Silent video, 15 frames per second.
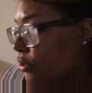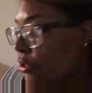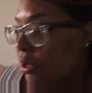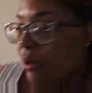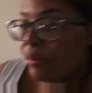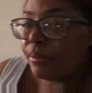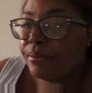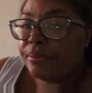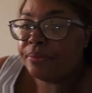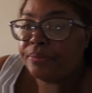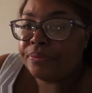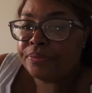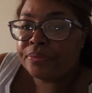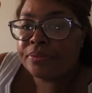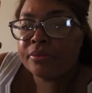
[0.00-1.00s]
So
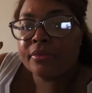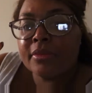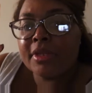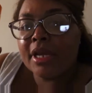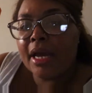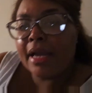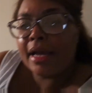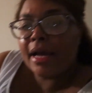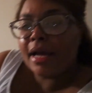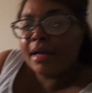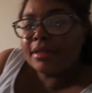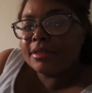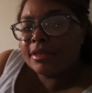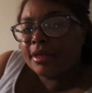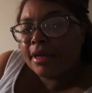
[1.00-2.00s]
I
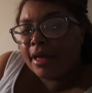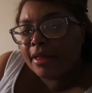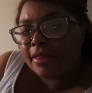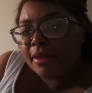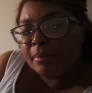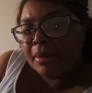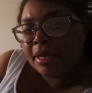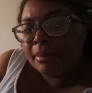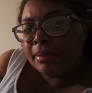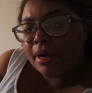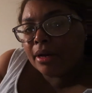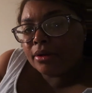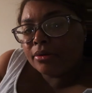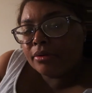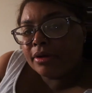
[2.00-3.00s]
got the big
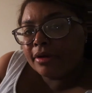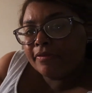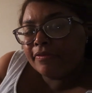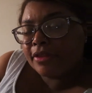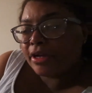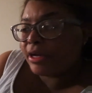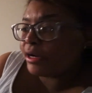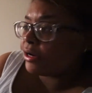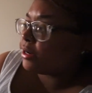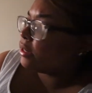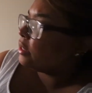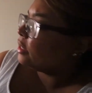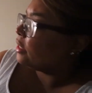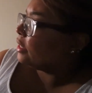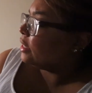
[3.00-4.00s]
bottle of their
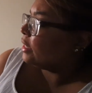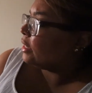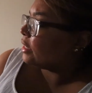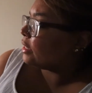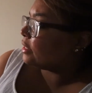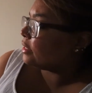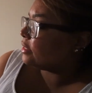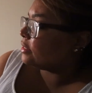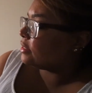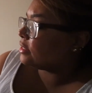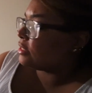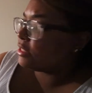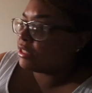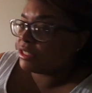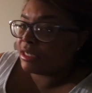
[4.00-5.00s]

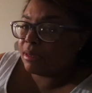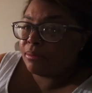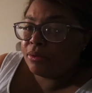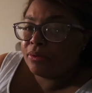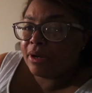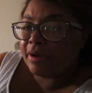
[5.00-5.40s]
cleansing shampoo.